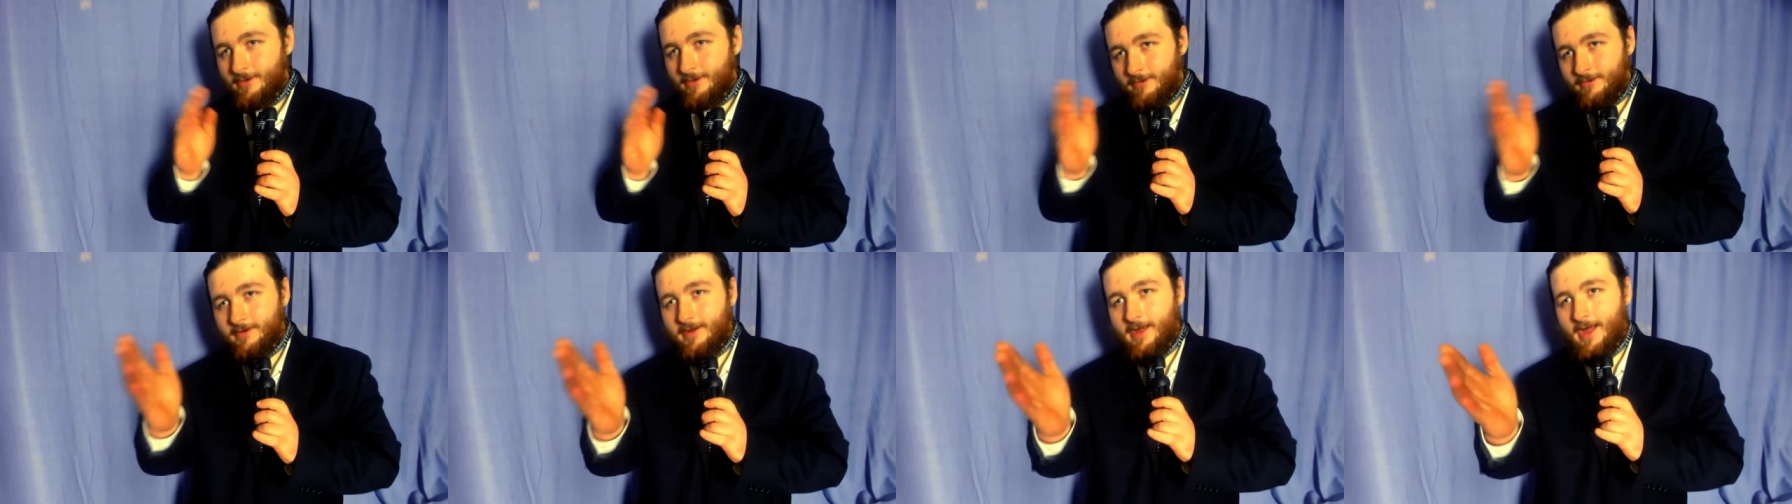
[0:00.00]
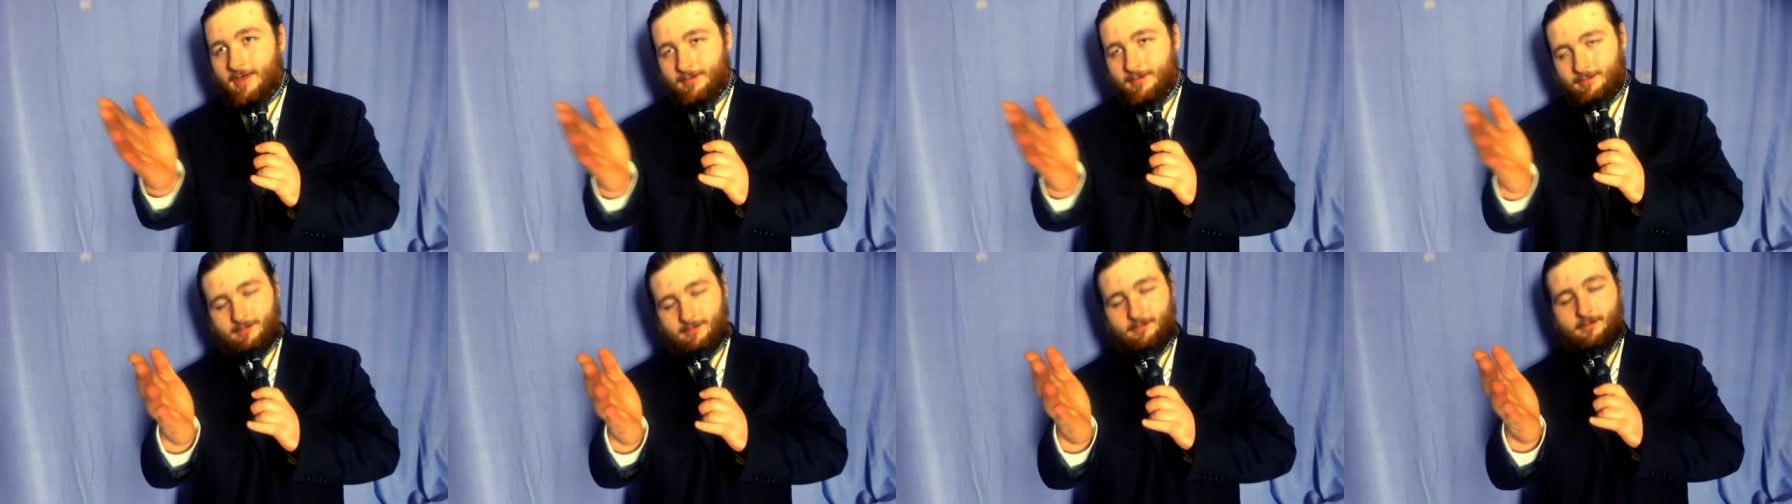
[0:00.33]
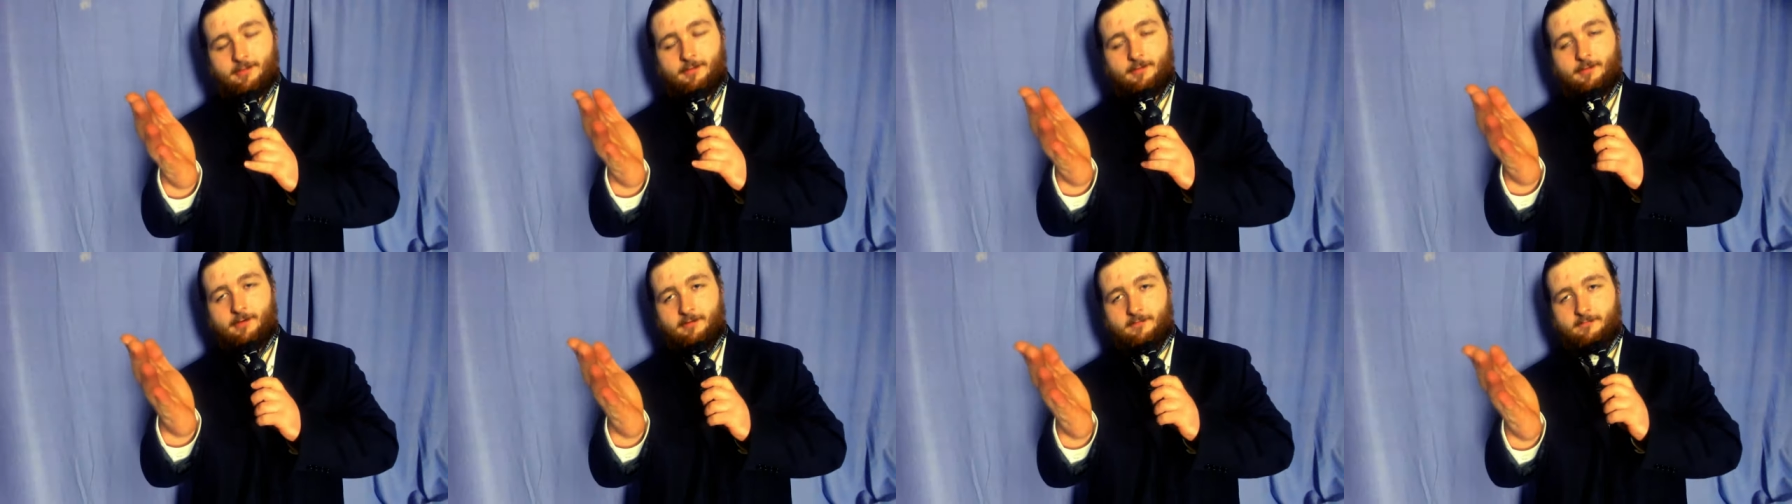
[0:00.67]
you guys know
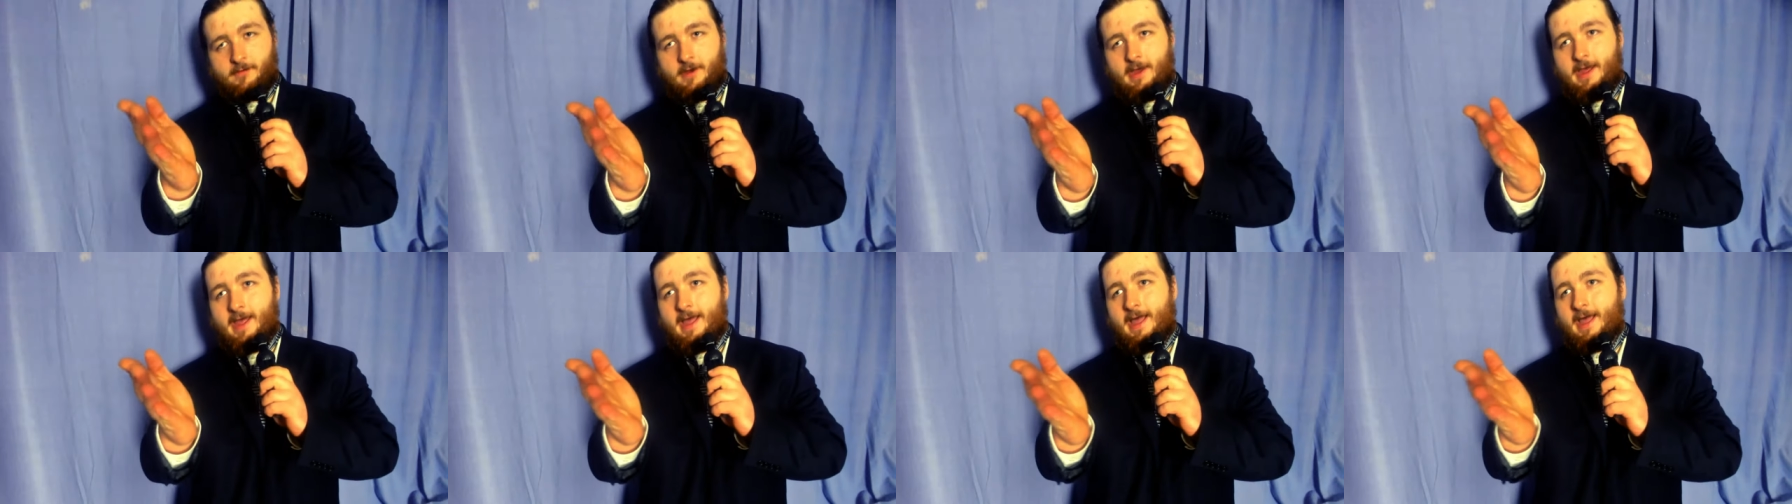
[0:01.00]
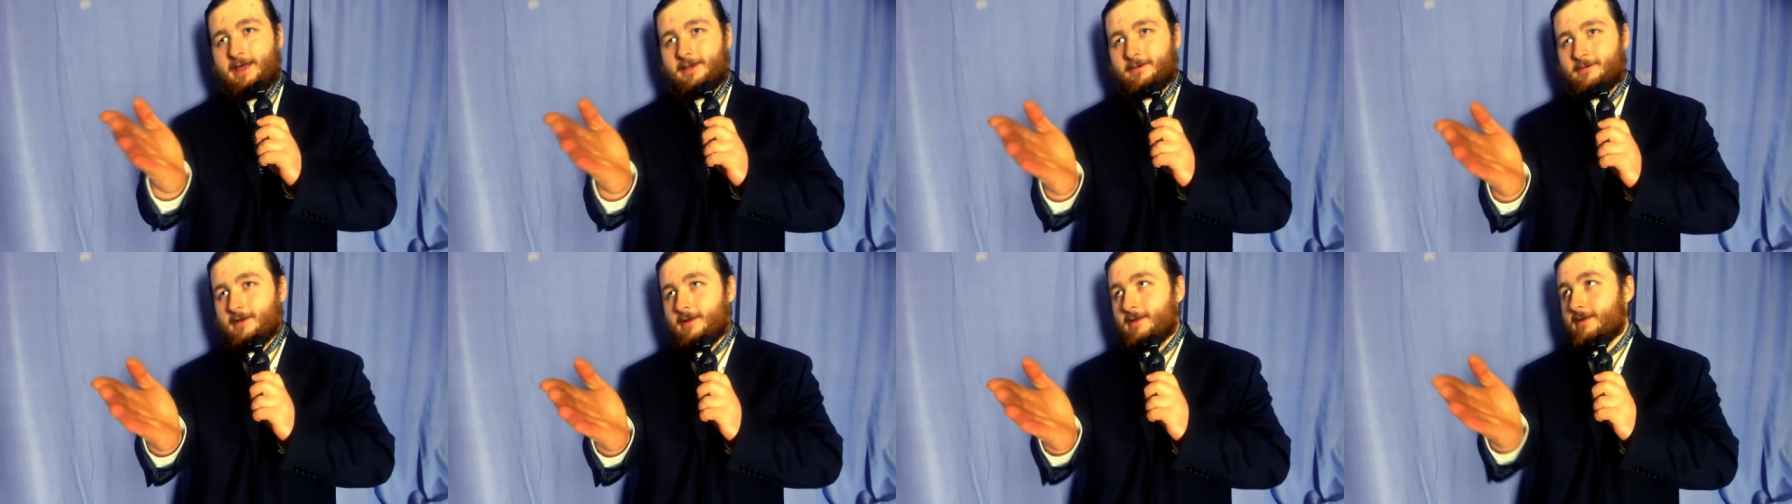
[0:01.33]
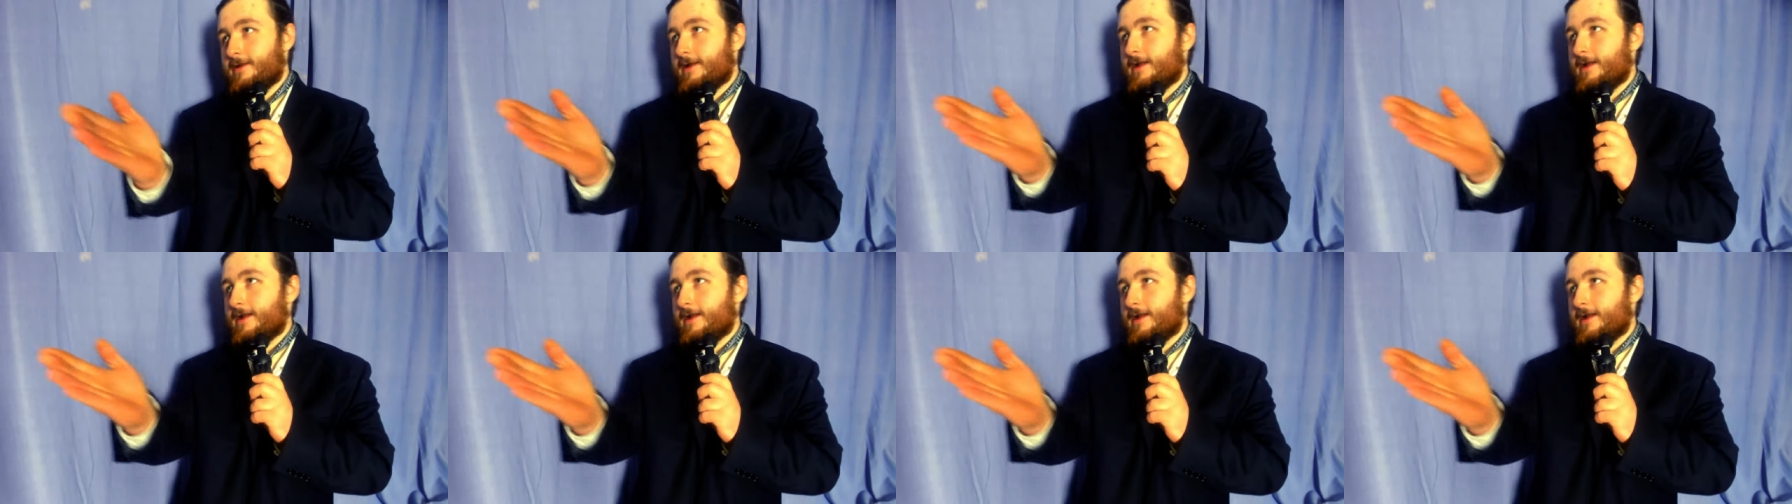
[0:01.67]
the word rad, right?